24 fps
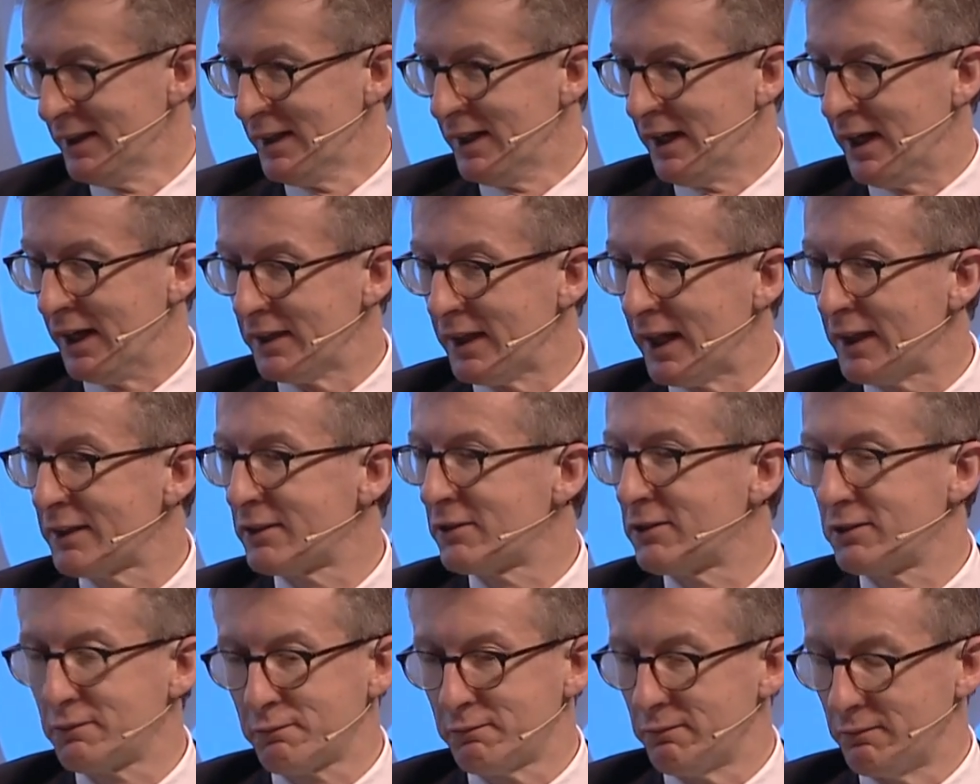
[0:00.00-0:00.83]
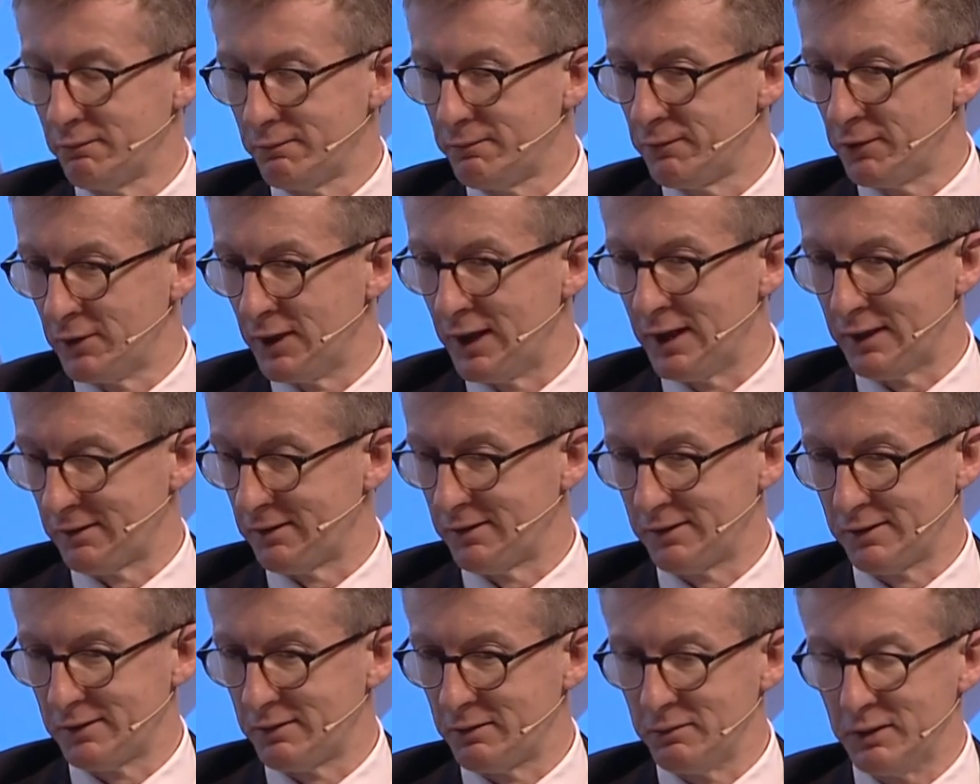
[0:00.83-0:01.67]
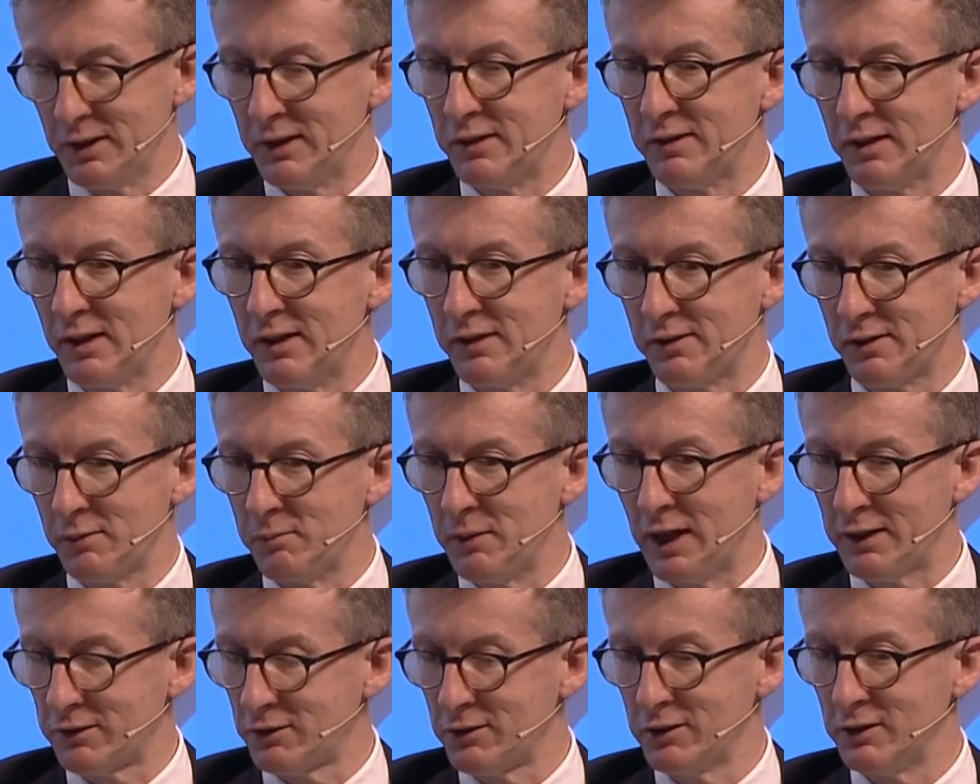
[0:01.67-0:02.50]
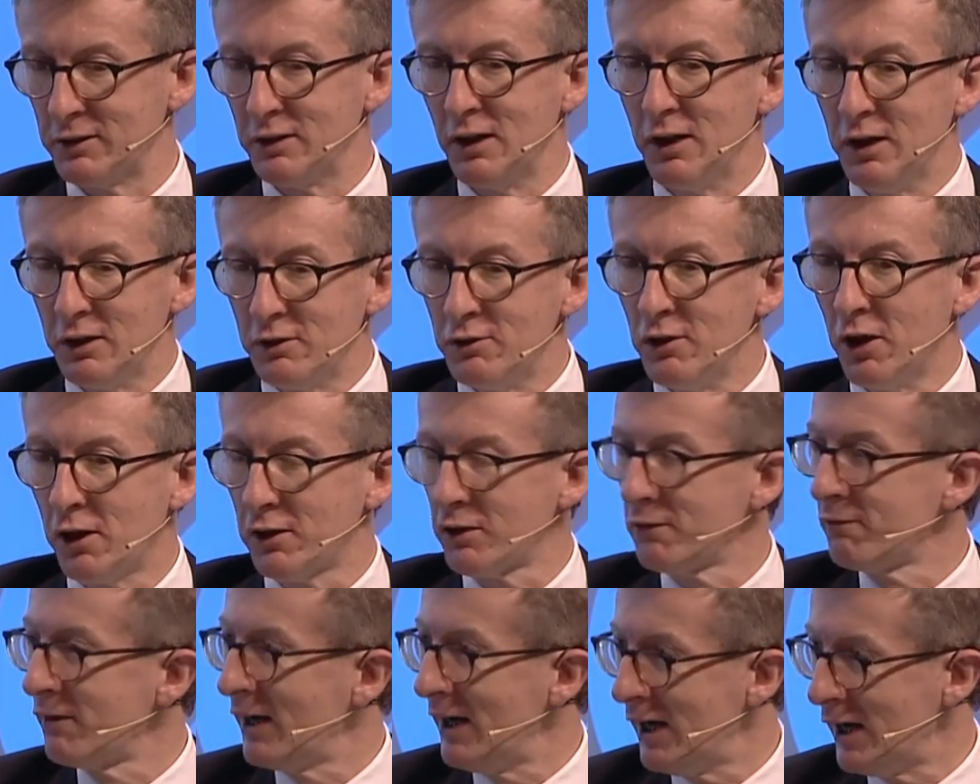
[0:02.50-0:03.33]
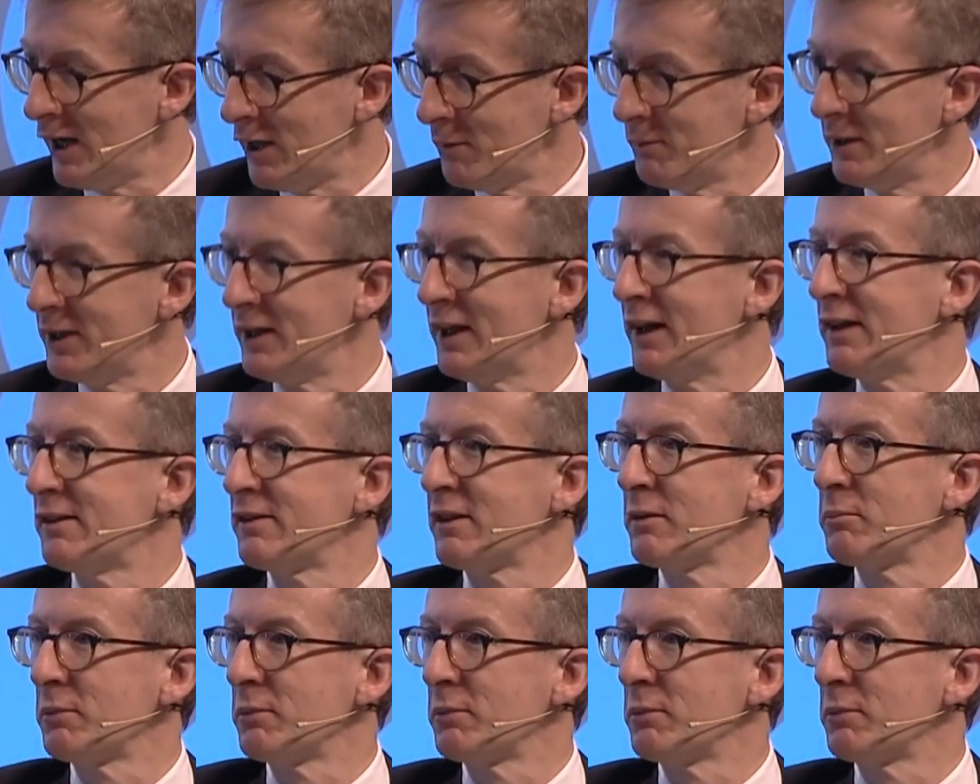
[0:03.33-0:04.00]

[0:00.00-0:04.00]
And that, for us, is a matter not of harmonizing,